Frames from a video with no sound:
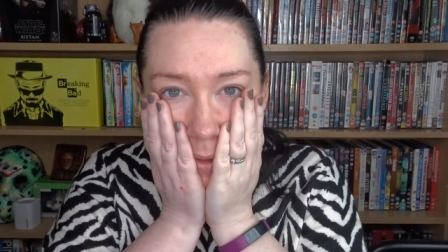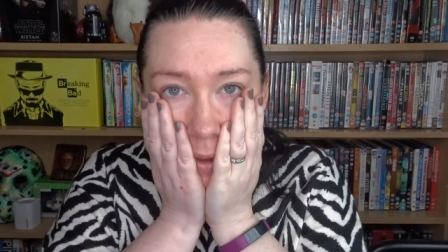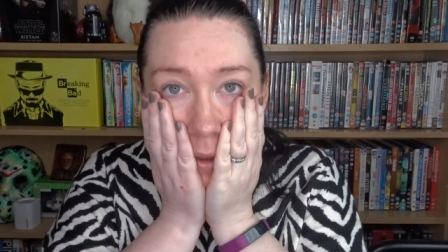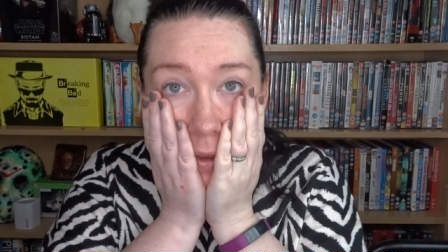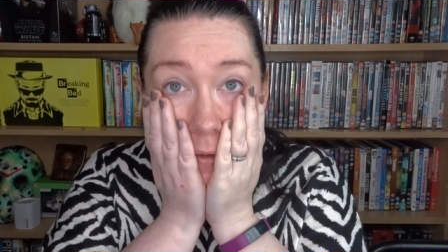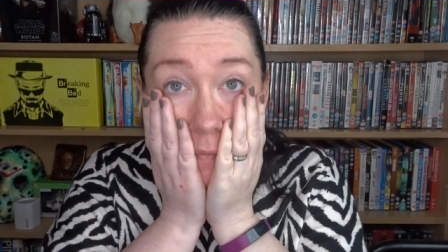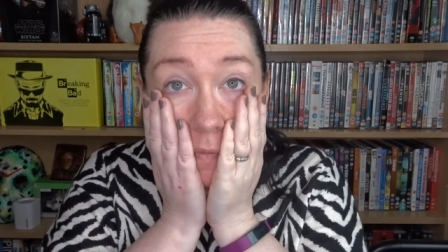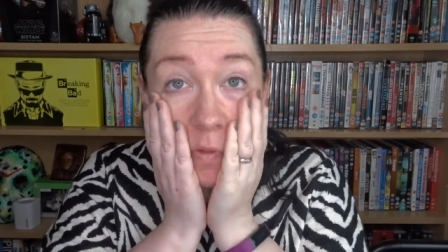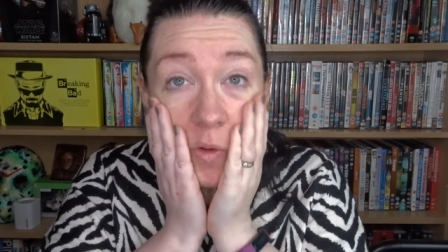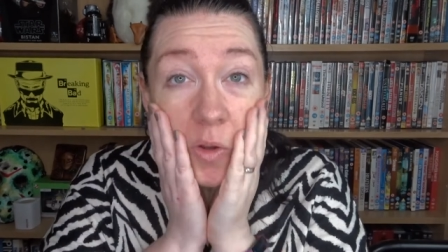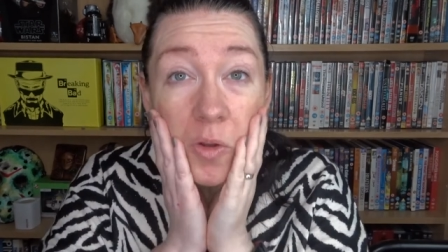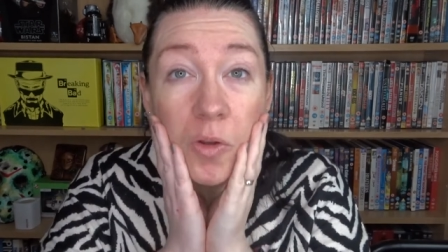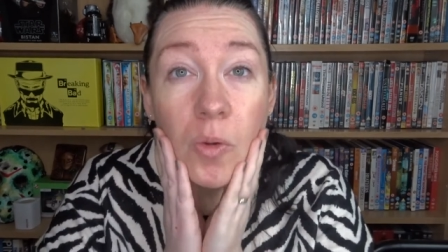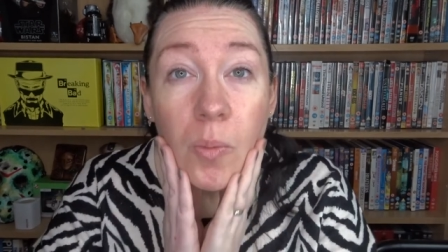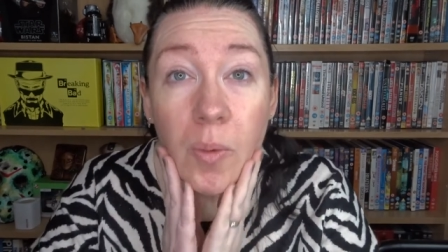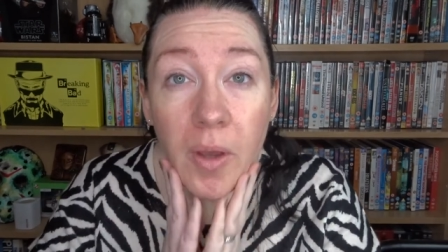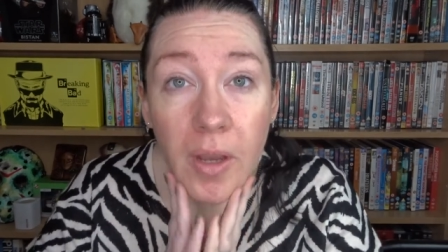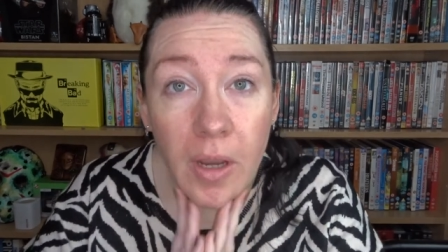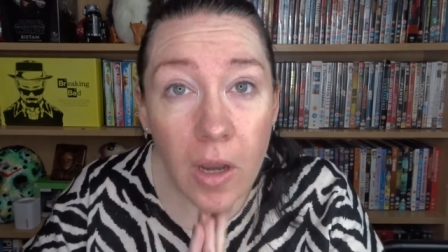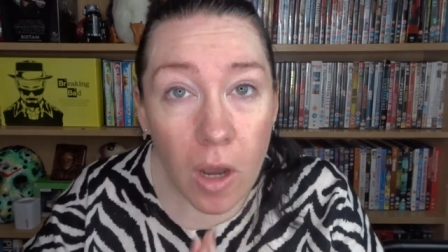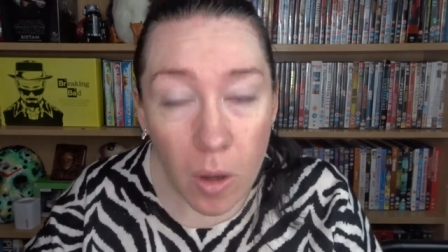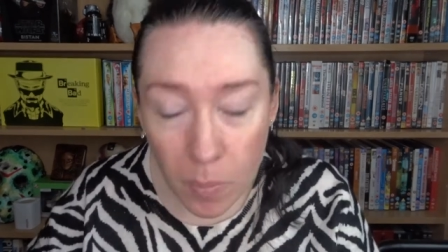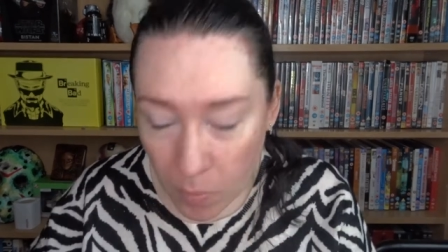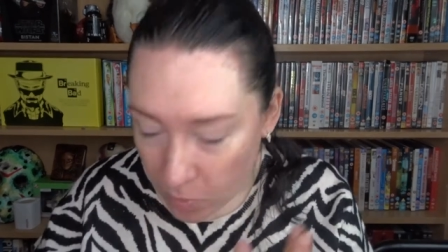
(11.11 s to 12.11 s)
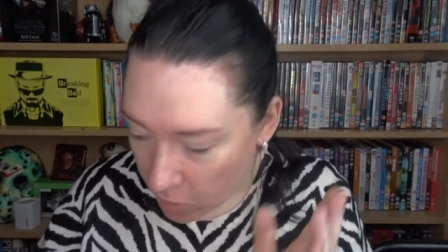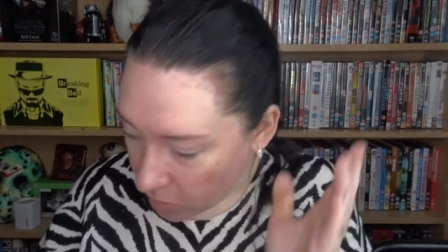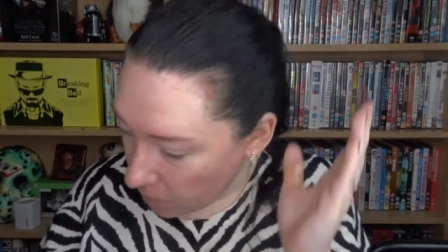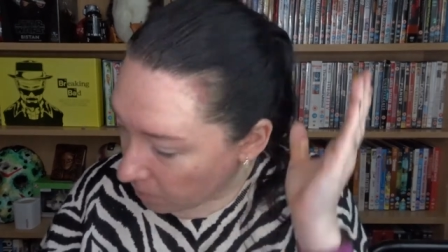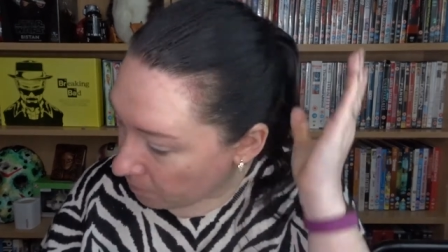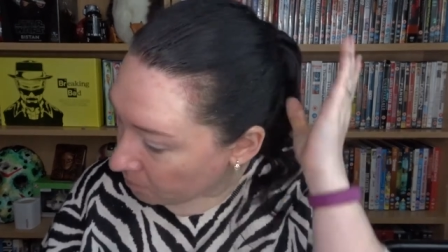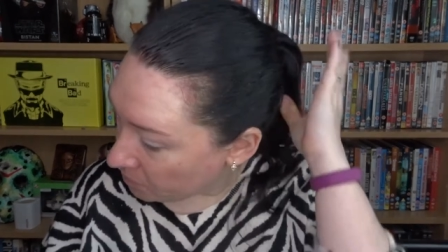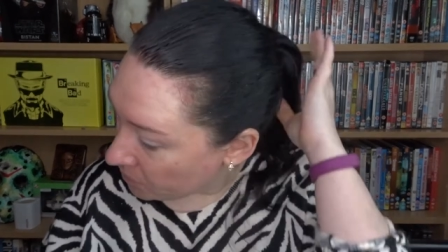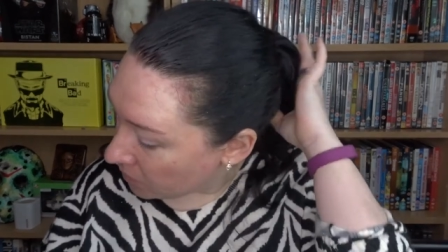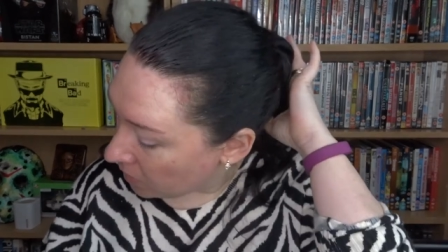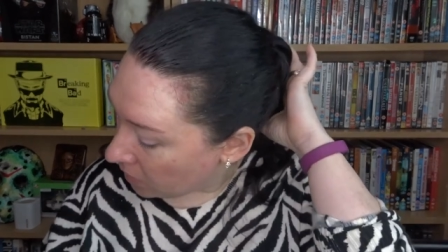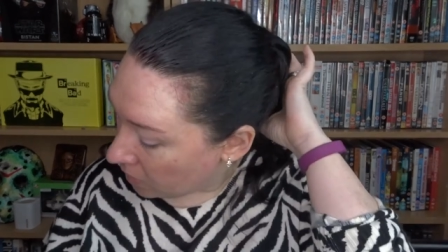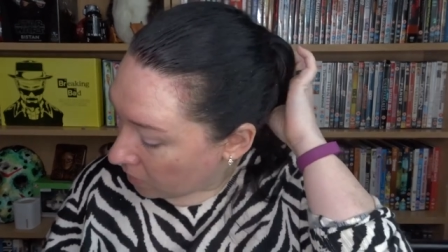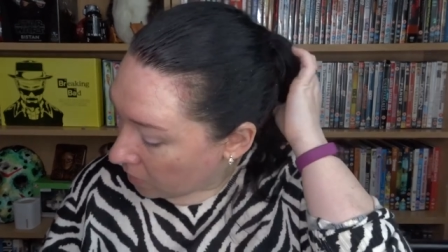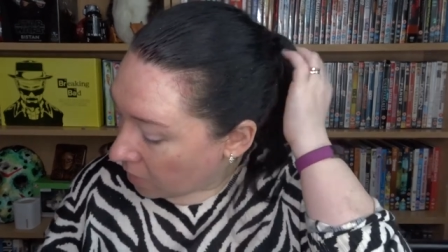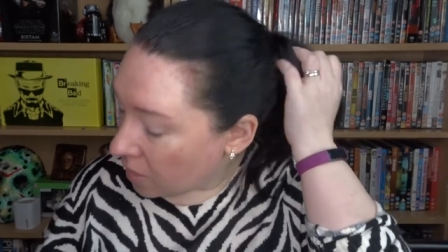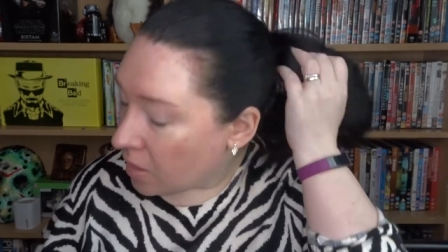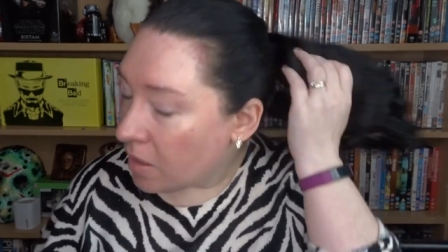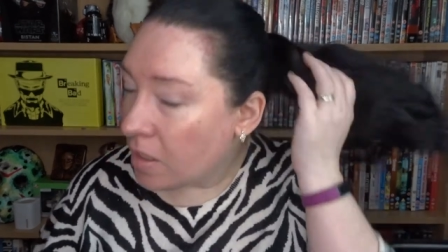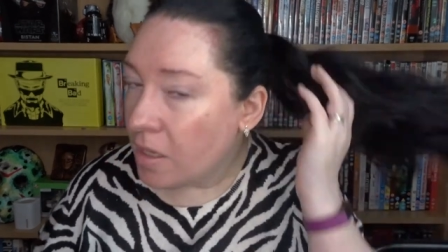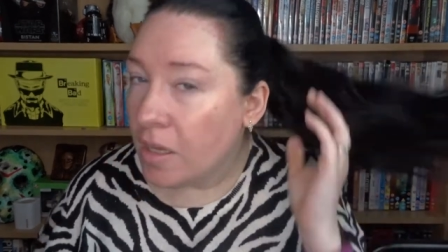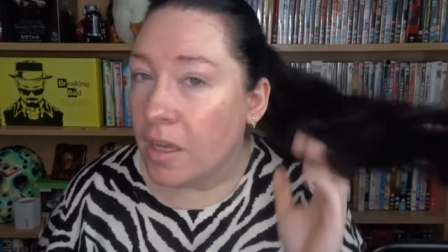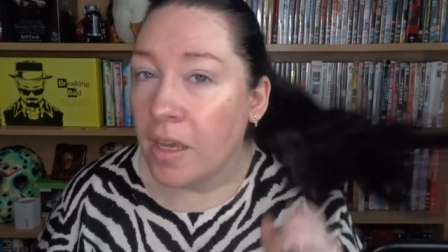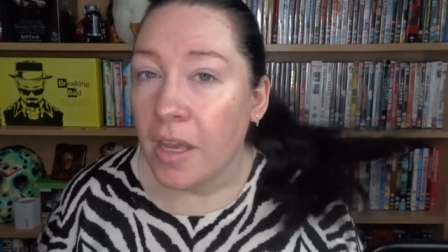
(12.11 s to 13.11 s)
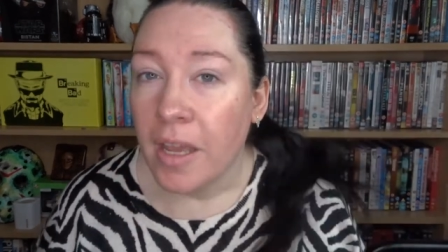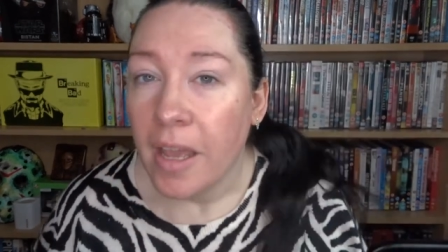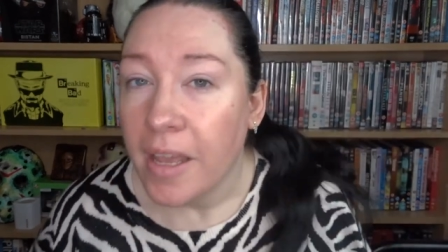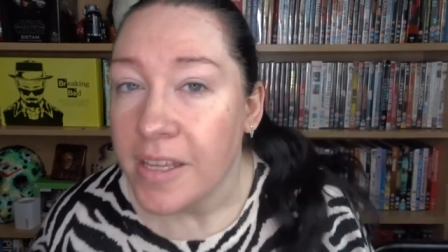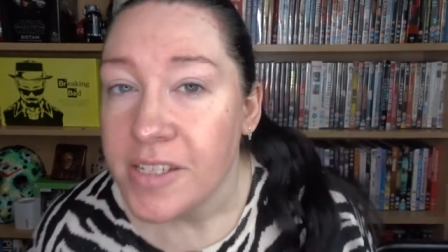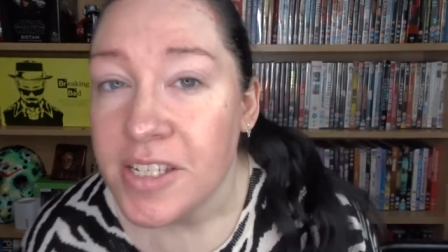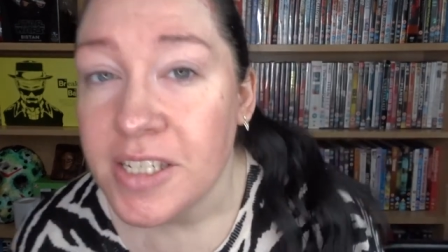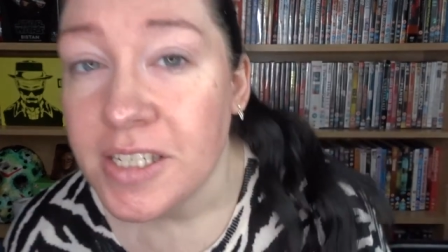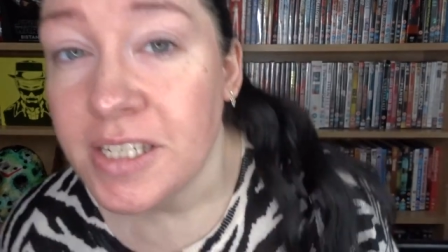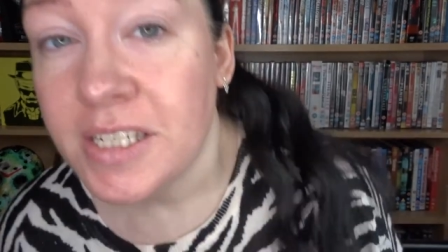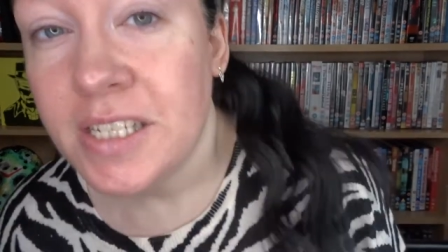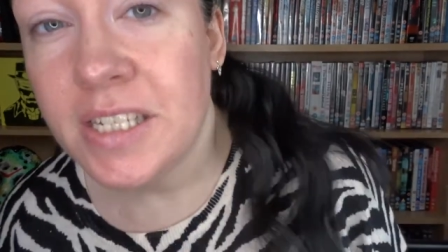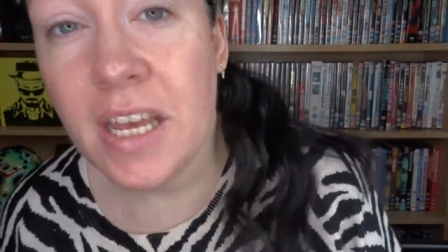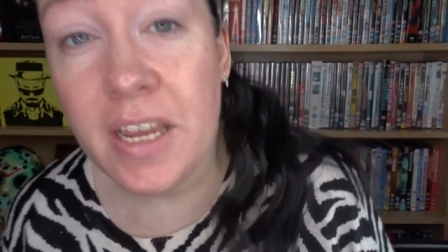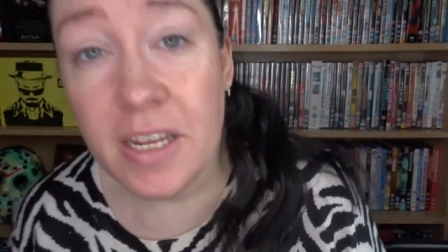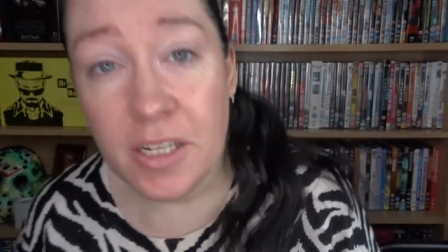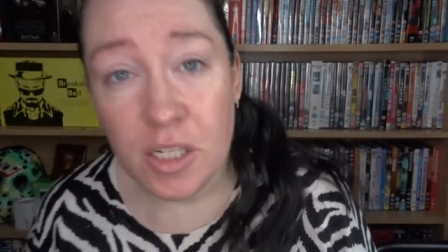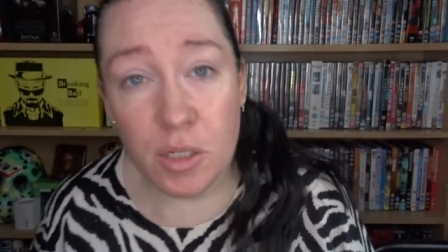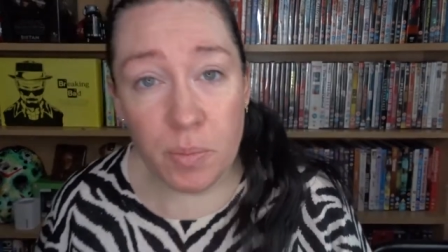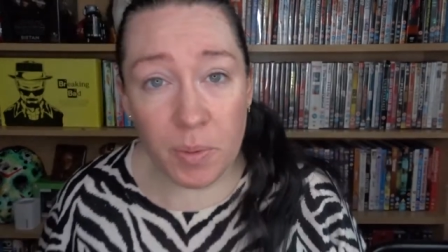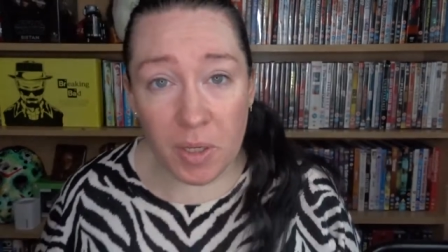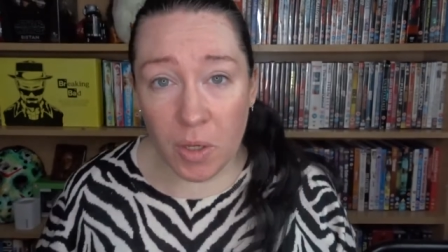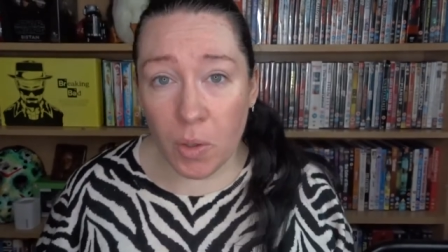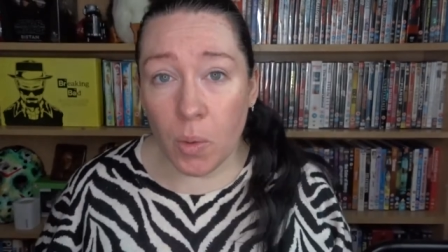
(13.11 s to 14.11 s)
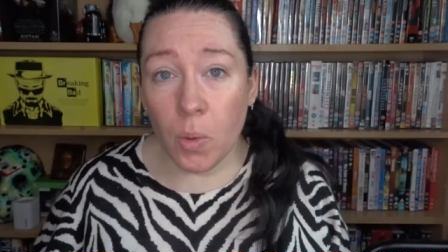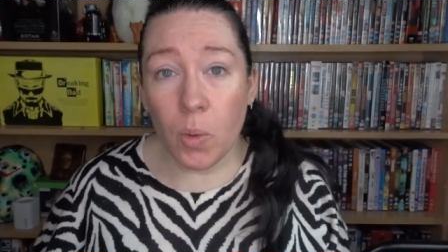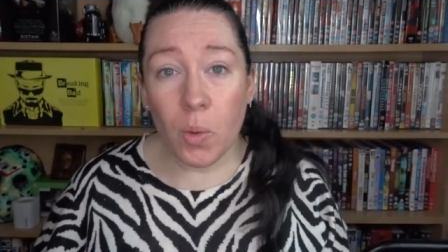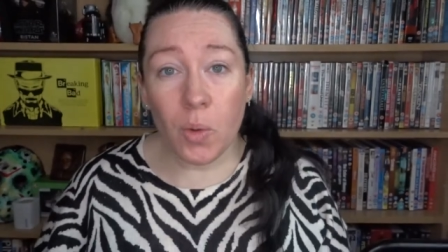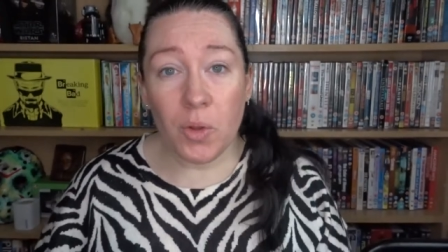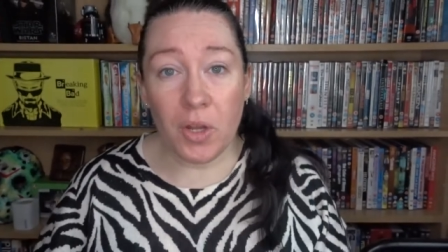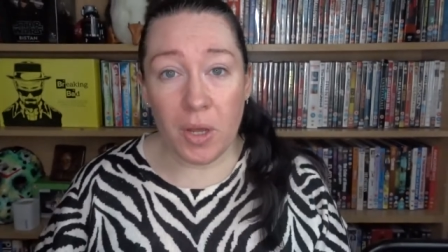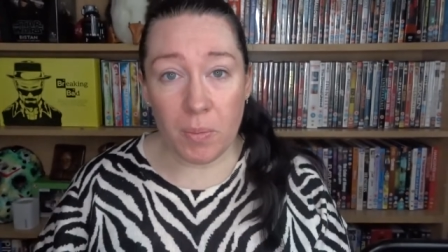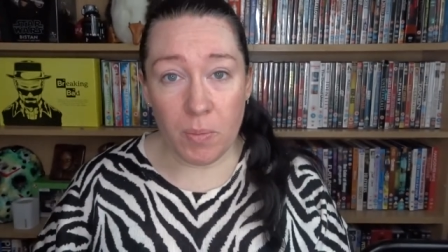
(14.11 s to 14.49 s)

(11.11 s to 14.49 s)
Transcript: I've got no makeup on. It's a sight to behold,